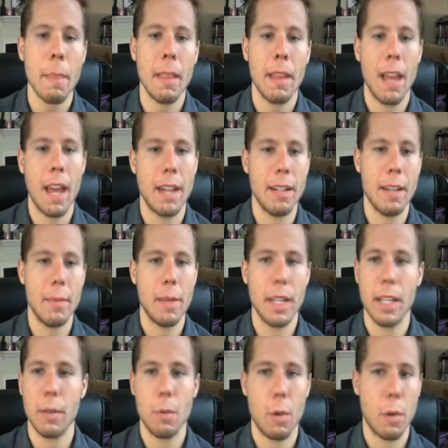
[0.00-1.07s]
and um, he
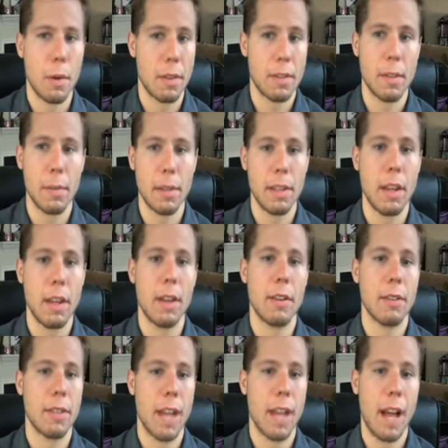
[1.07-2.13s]
can work with some of the
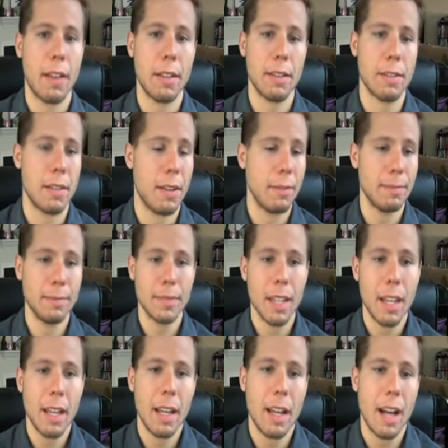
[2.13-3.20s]
younger talent. So
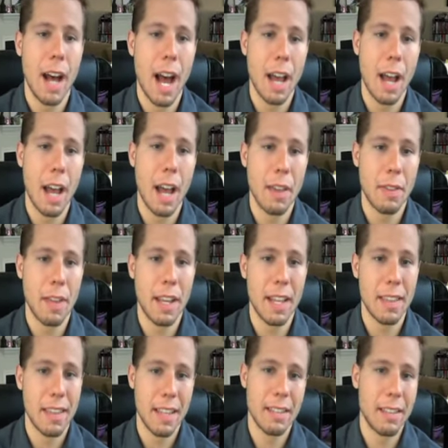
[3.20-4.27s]
I, I, think
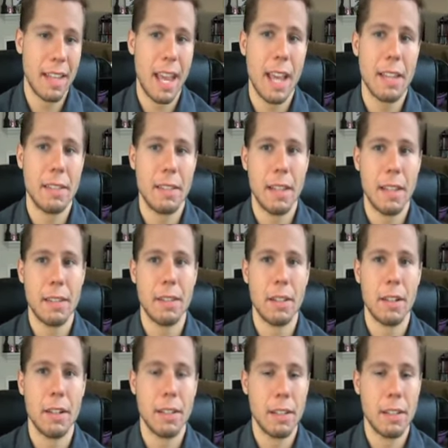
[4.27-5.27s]
in this case, it's a good